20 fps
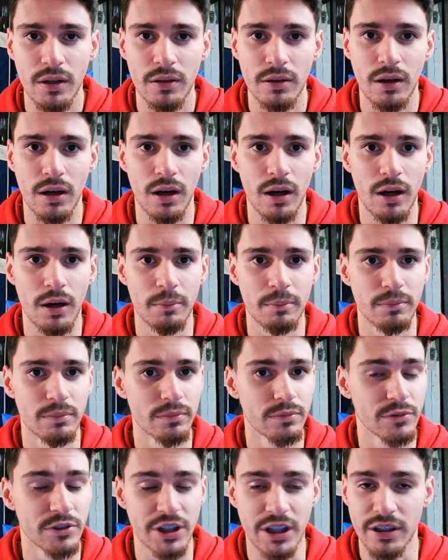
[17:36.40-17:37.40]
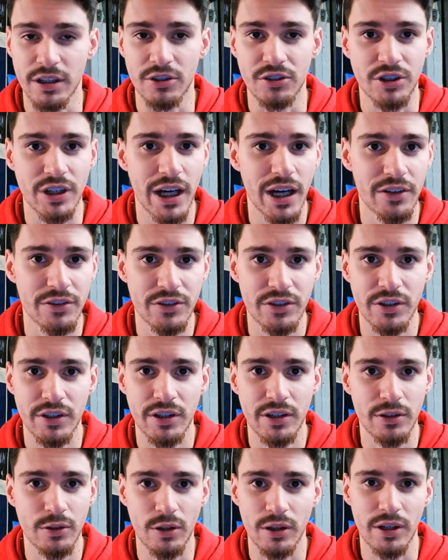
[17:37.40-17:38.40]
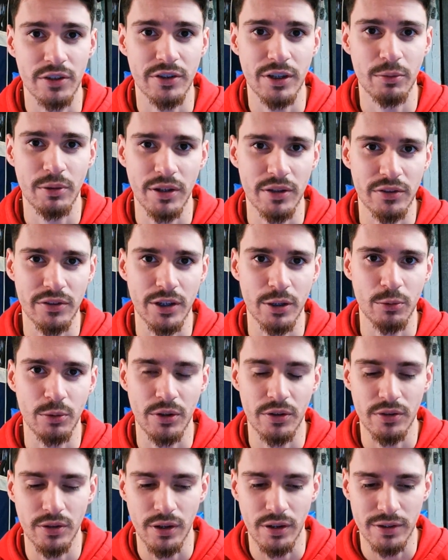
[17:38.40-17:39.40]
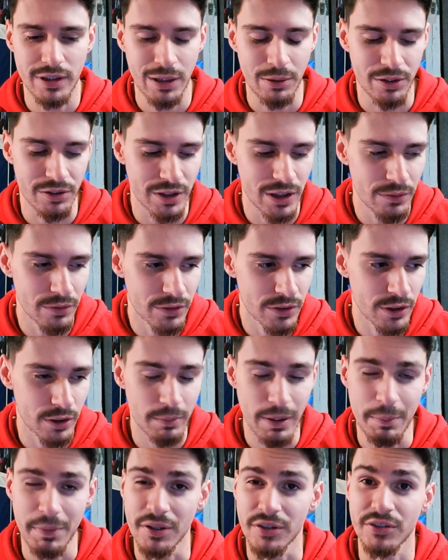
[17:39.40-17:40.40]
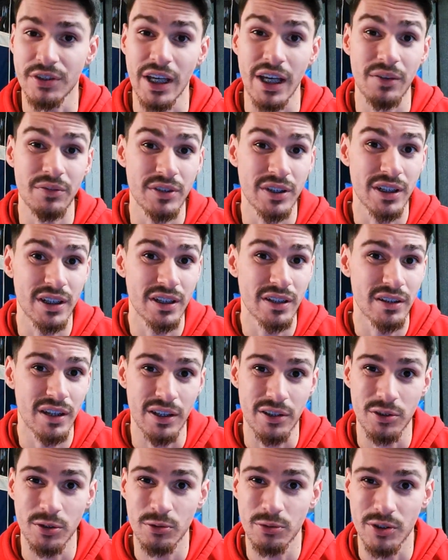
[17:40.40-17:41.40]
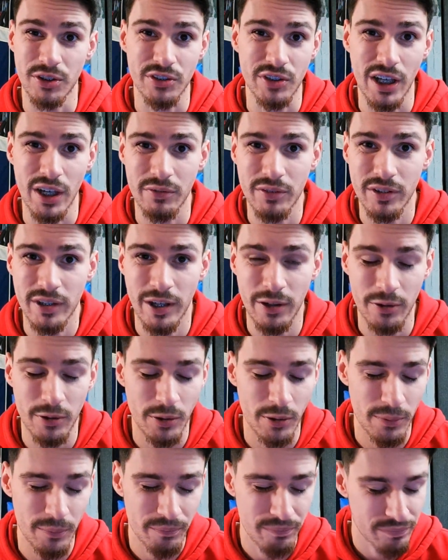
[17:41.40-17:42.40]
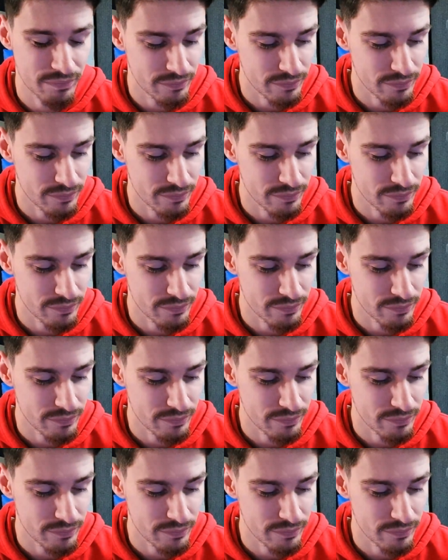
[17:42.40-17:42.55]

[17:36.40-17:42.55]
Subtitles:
Jalen Johnson, or unless they want to stick with Tyreek Stevenson. Maybe a safety, like a new free safety. I don't know.